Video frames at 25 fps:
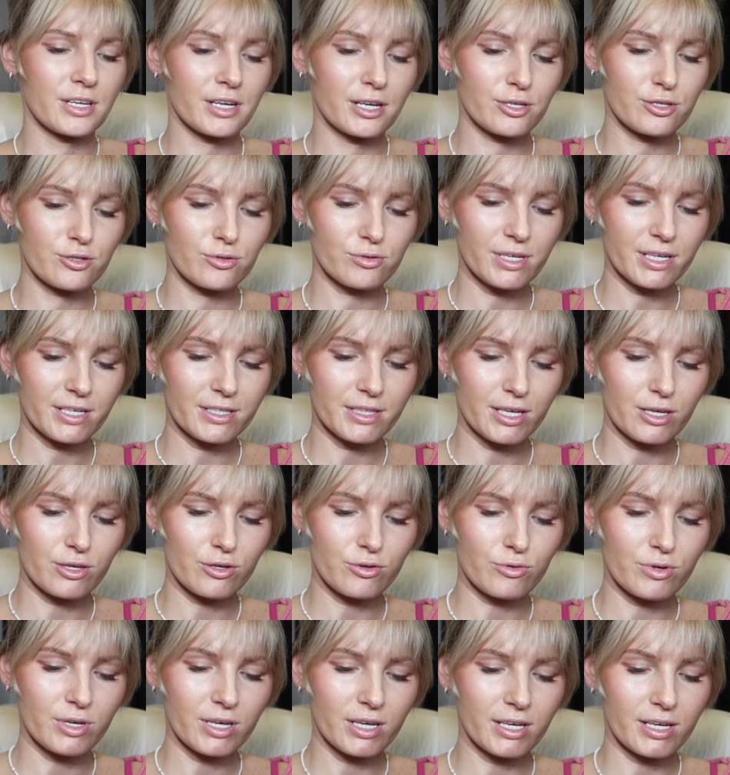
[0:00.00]
And I do like that
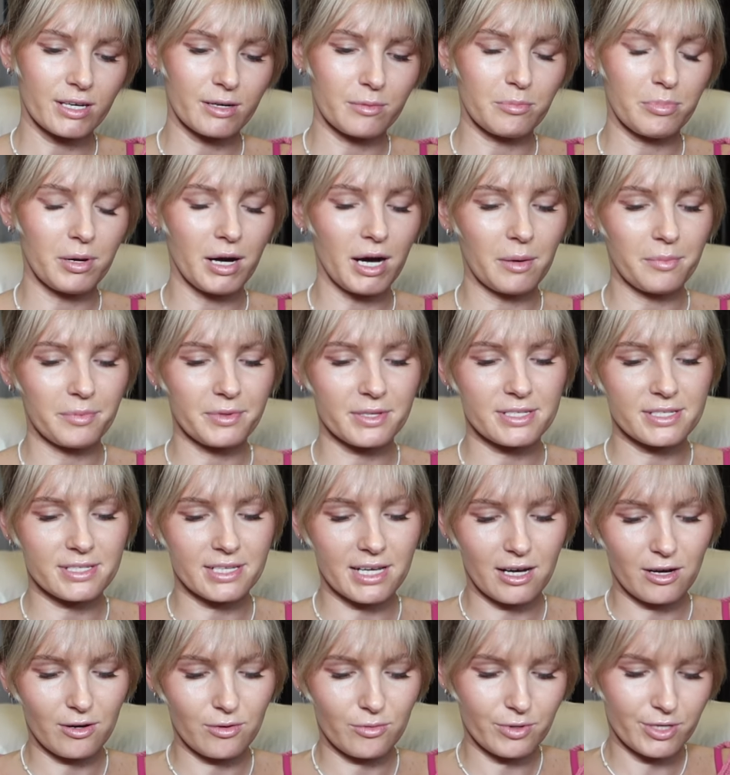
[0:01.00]
you can pop this
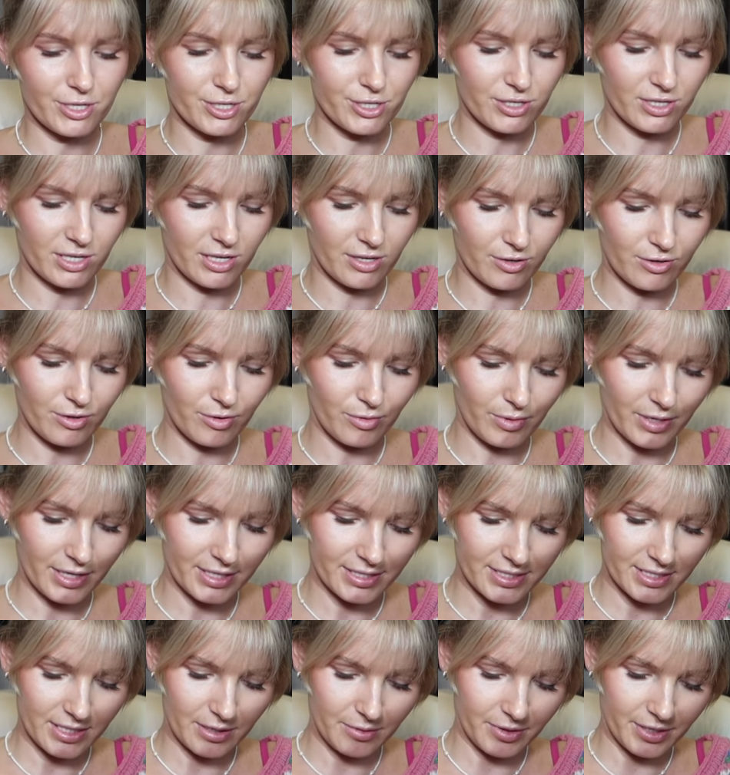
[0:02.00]
out, which I don't know why
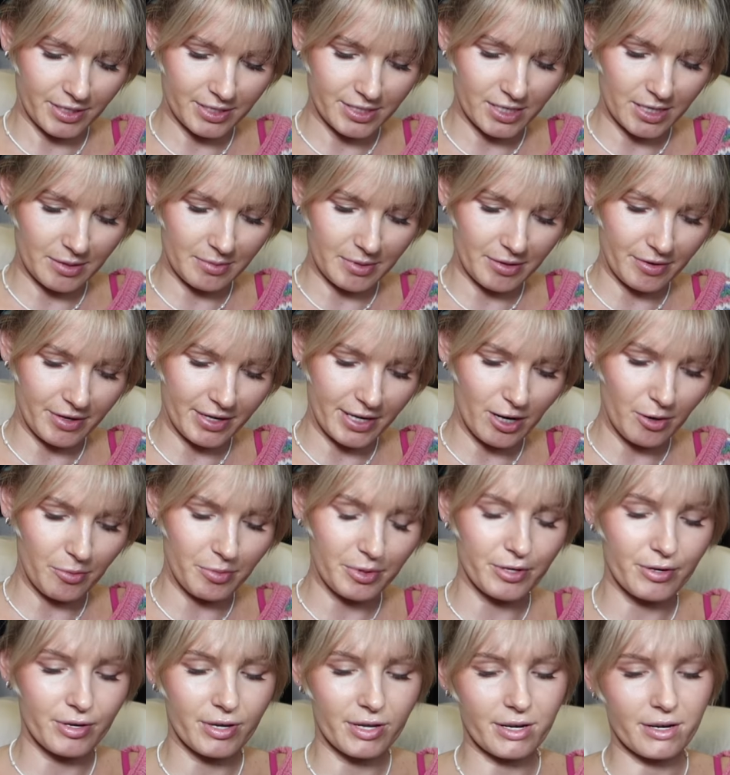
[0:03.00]
it's not wanting to come out right now,
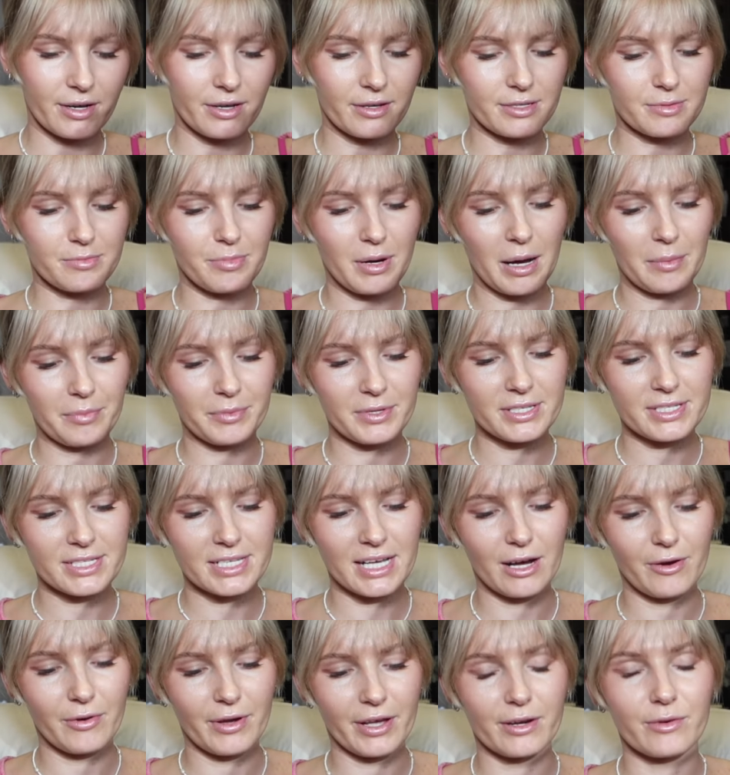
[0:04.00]
but you can pop this
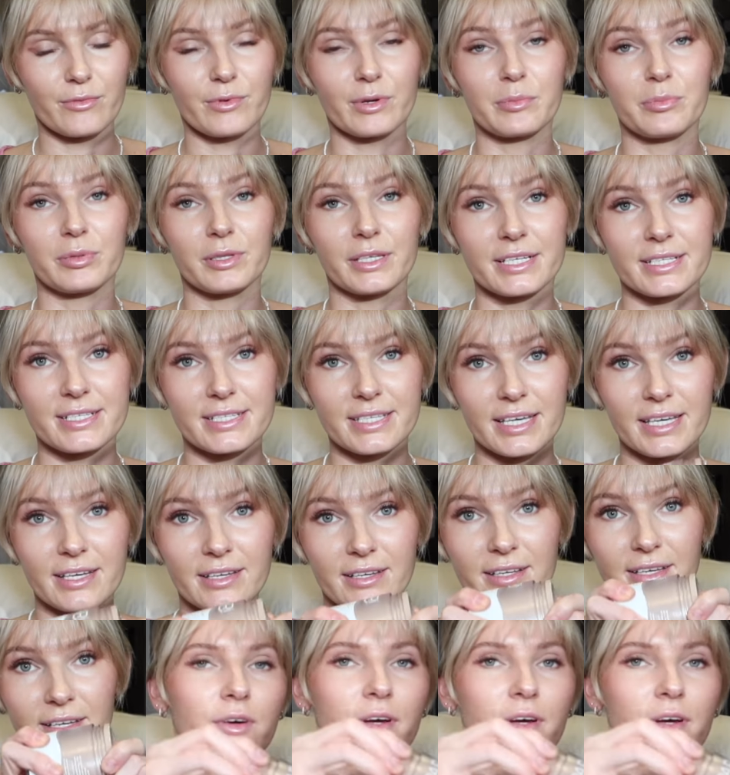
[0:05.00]
out and replace it.